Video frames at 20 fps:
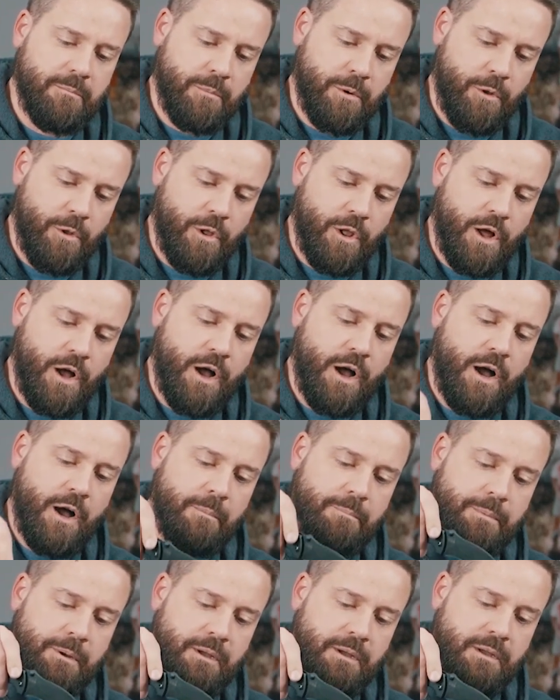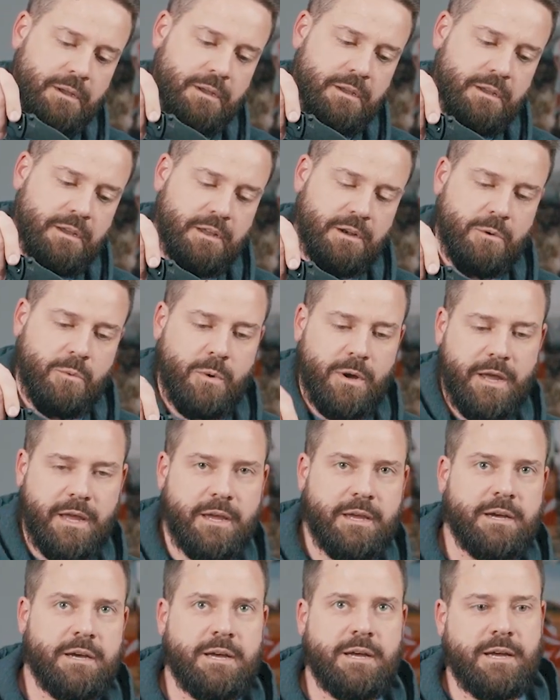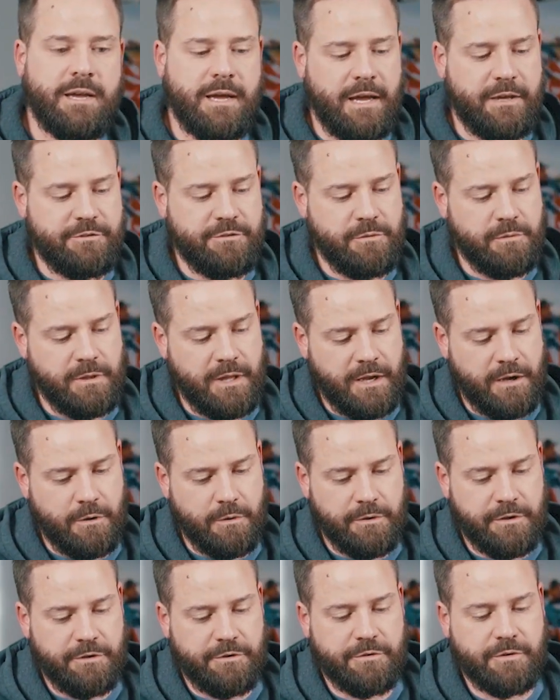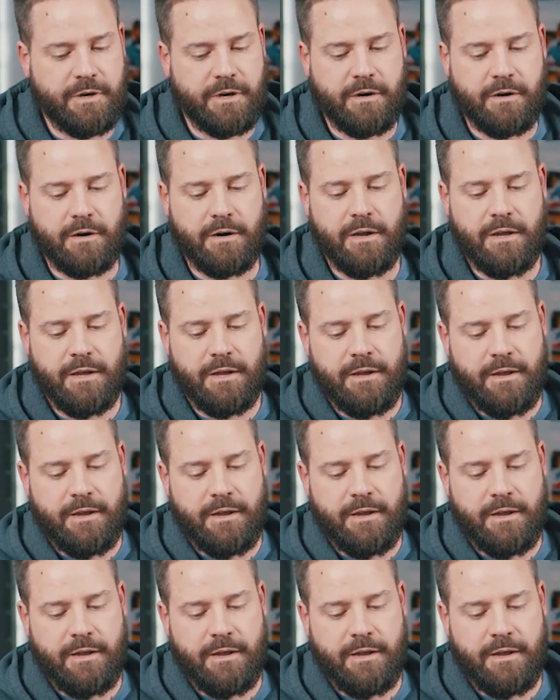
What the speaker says: pull up and away as you let go of the trigger.